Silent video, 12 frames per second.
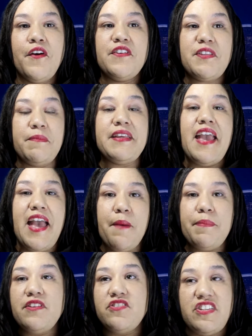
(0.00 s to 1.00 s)
or something
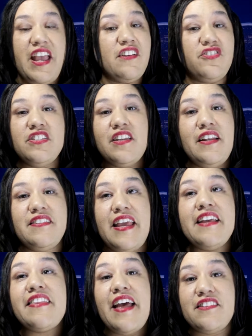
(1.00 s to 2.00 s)
happens, yeah, she's going to
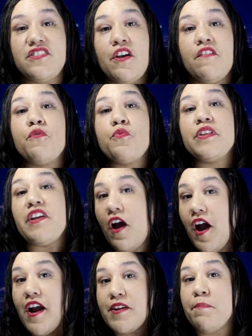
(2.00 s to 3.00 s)
take that stuff really
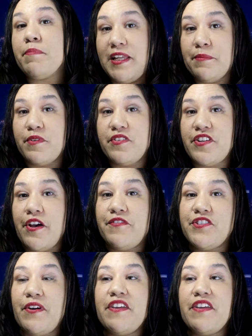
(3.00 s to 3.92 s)
hard and blame herself.